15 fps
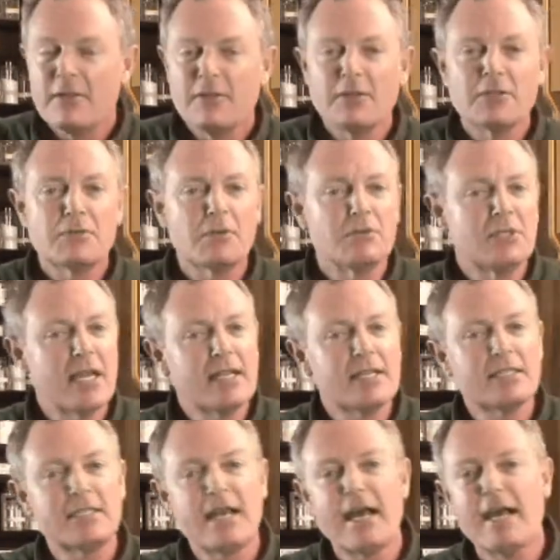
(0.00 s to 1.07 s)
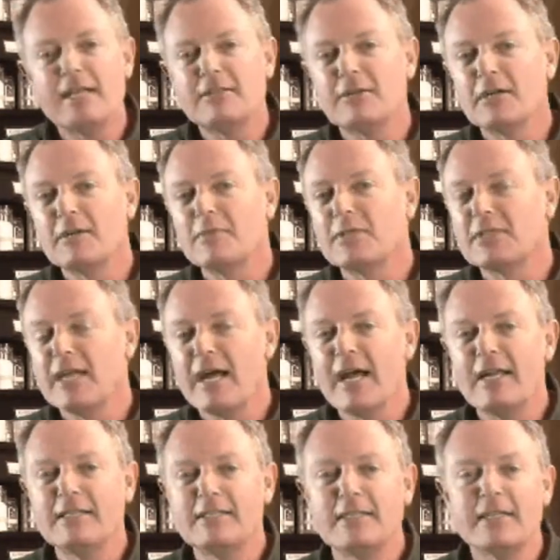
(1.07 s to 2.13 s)
there's rodenticides,
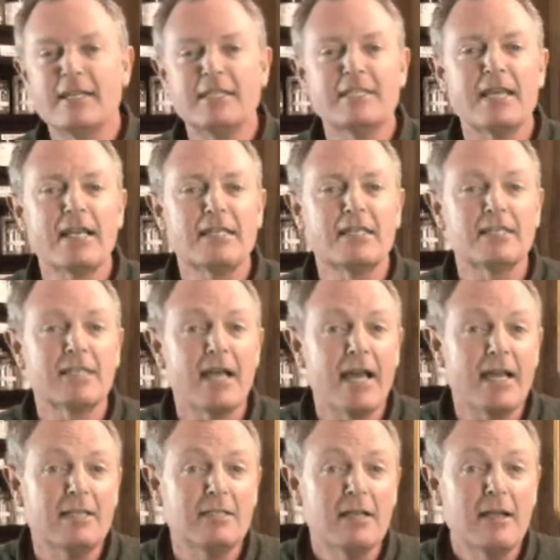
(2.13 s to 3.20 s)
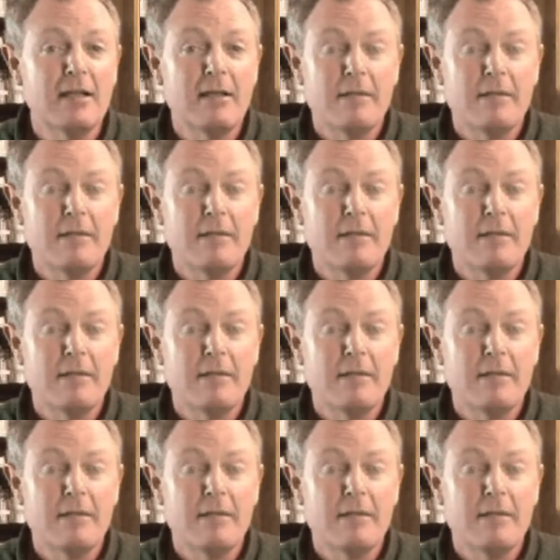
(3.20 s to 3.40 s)
herbicides, insecticides,